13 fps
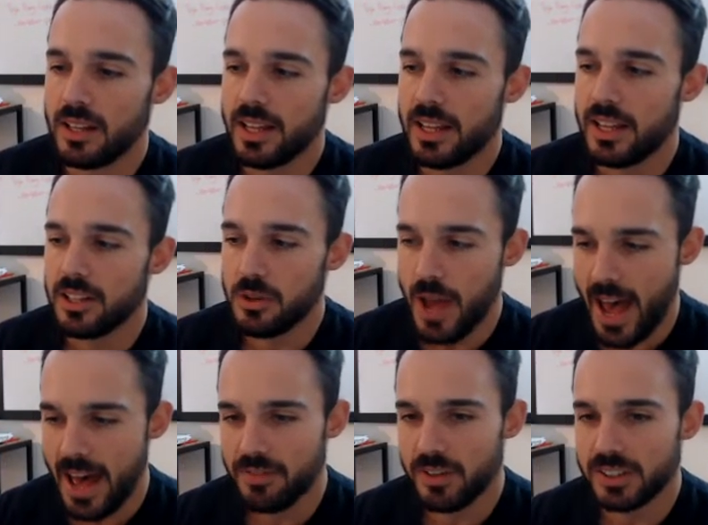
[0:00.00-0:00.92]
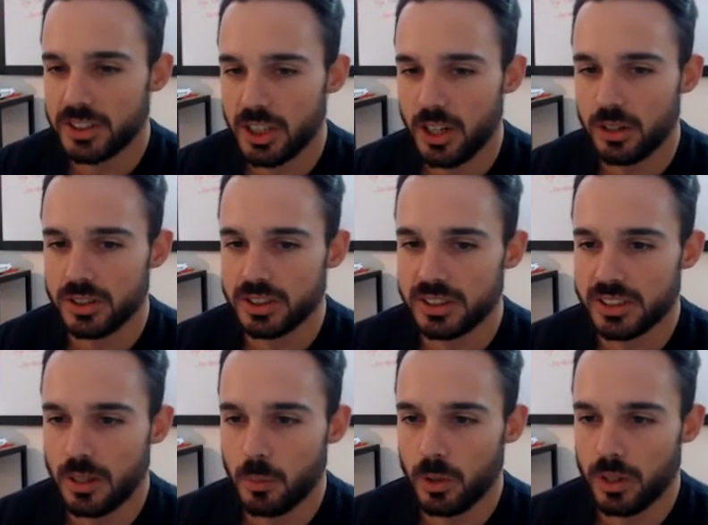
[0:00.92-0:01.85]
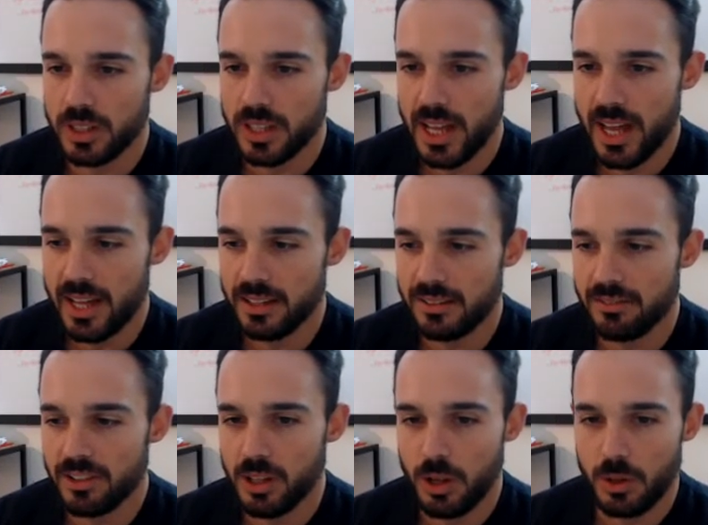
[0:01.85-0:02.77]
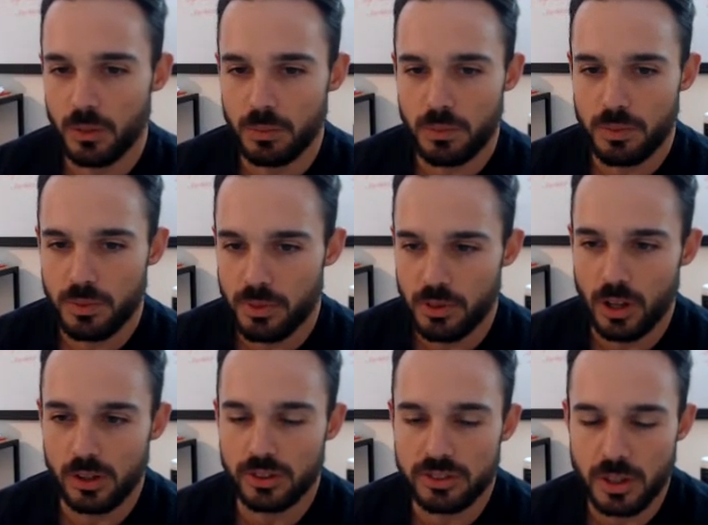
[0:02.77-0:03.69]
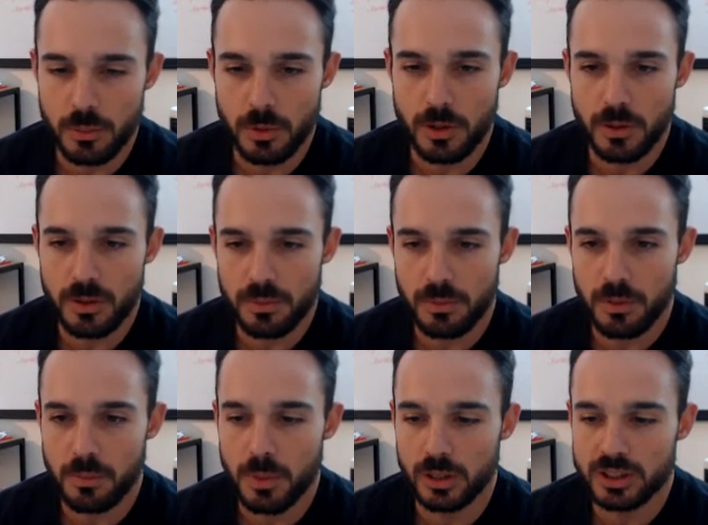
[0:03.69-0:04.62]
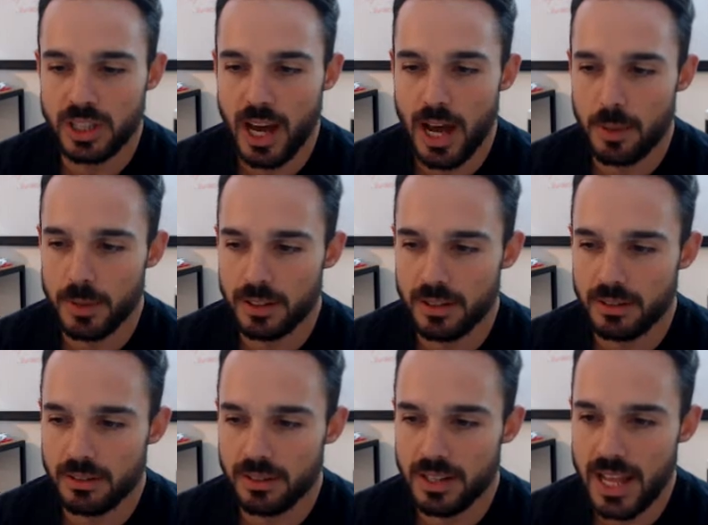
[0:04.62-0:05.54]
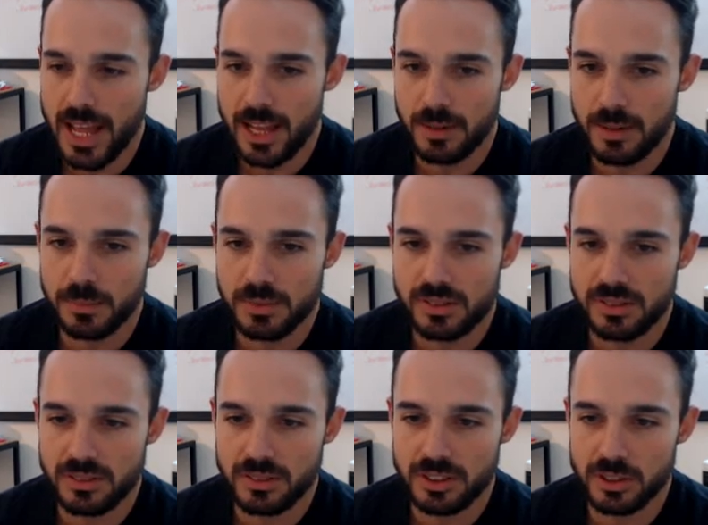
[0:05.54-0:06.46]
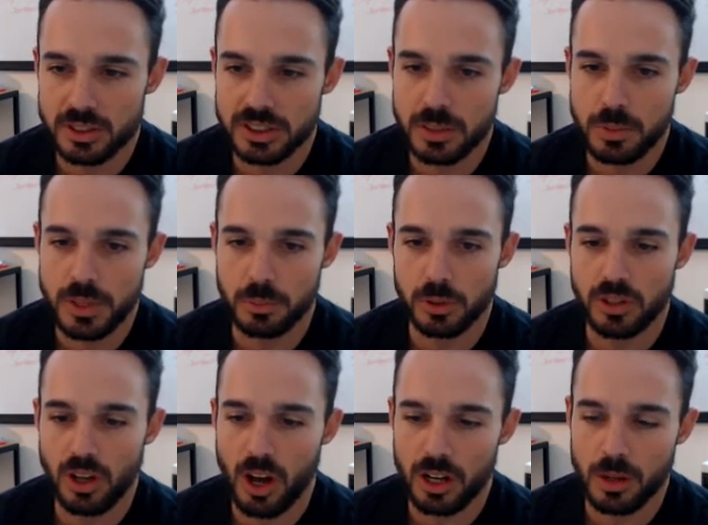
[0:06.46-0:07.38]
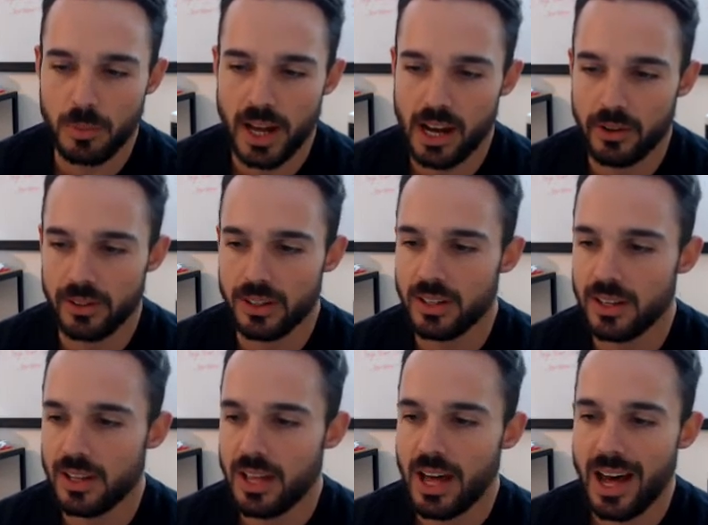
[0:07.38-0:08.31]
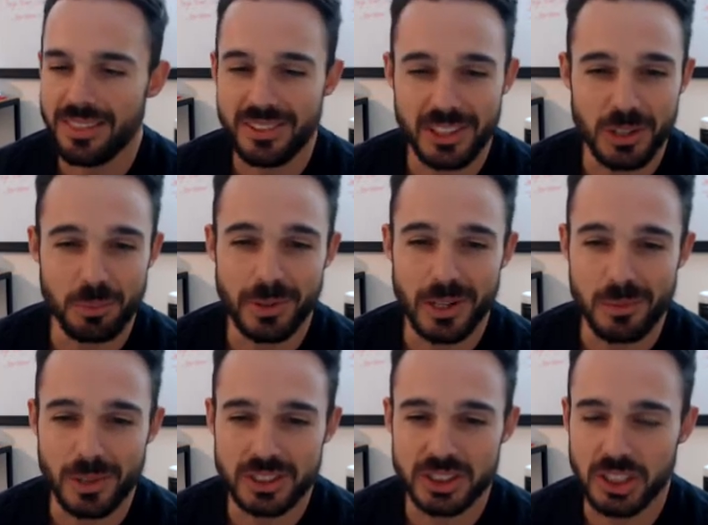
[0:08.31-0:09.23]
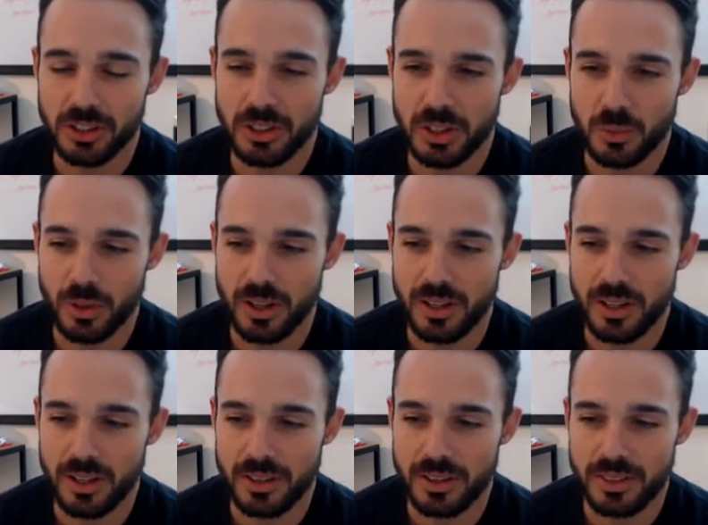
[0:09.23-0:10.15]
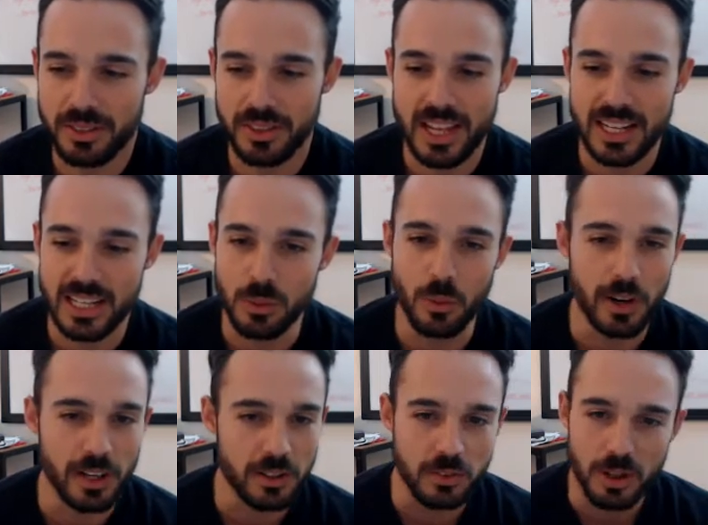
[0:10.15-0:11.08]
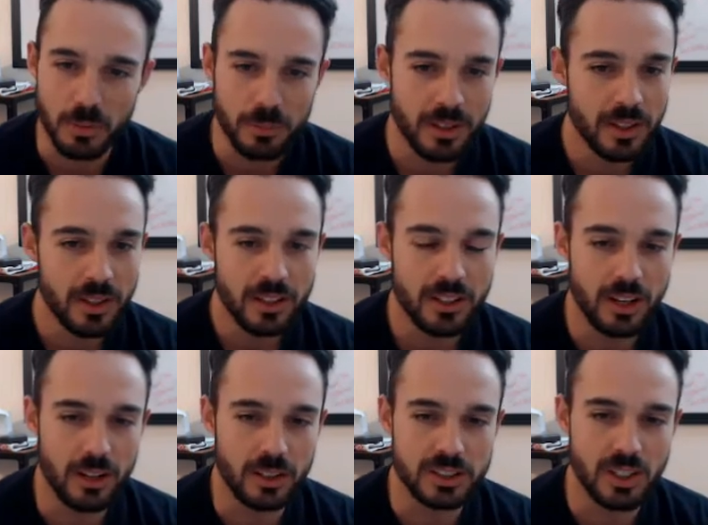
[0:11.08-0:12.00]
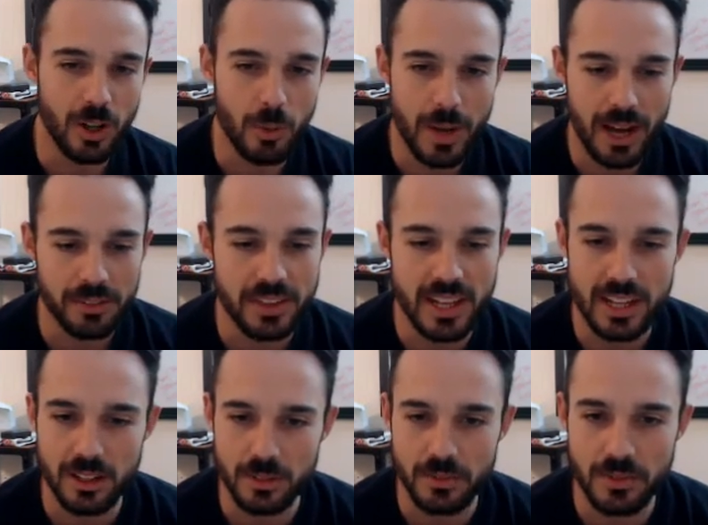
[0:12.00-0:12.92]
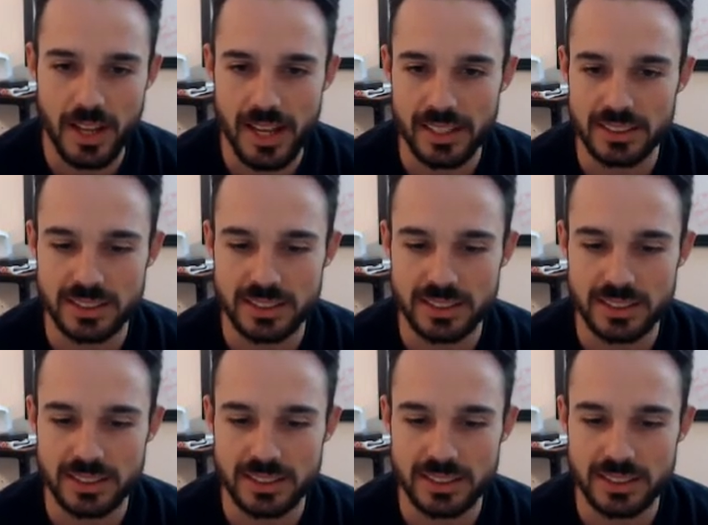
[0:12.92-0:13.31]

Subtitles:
and you haven't chosen someone yet, those are some of the most common names you'll see people talk about. I think you're pretty much good with any one of them. It's all about the interface,